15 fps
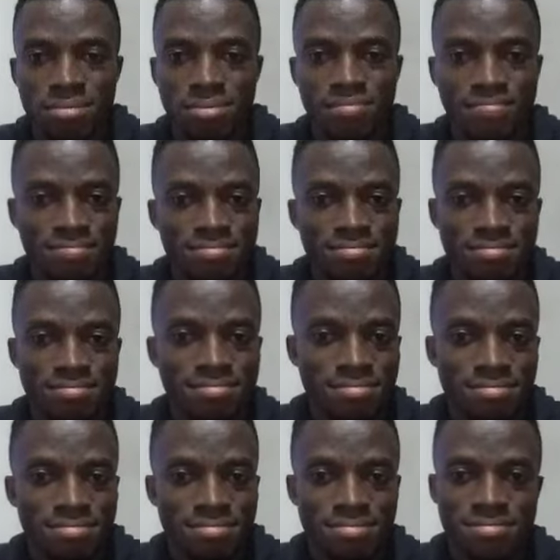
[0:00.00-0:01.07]

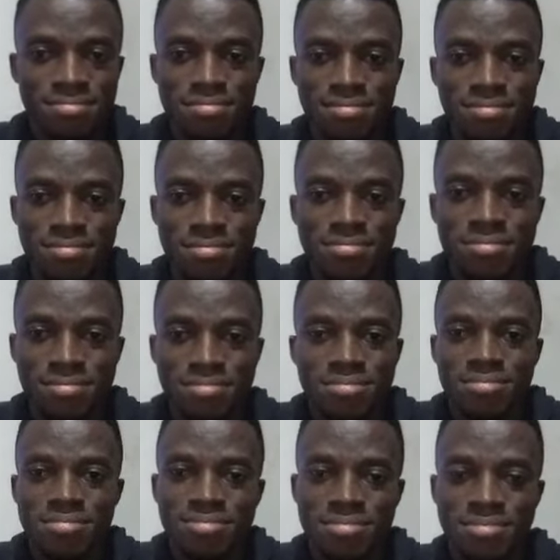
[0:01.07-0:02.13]

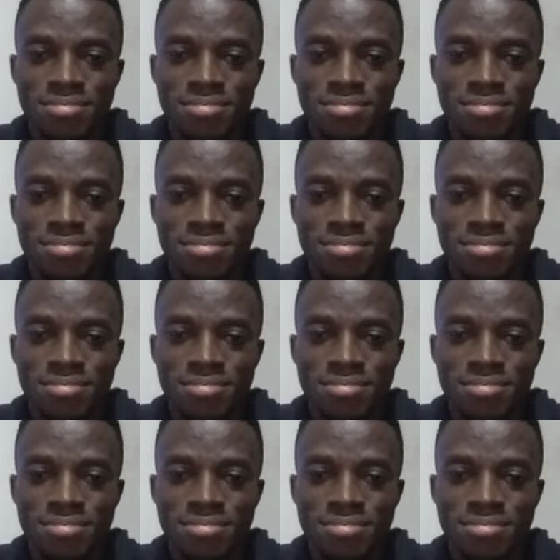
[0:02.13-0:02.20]
[no speech]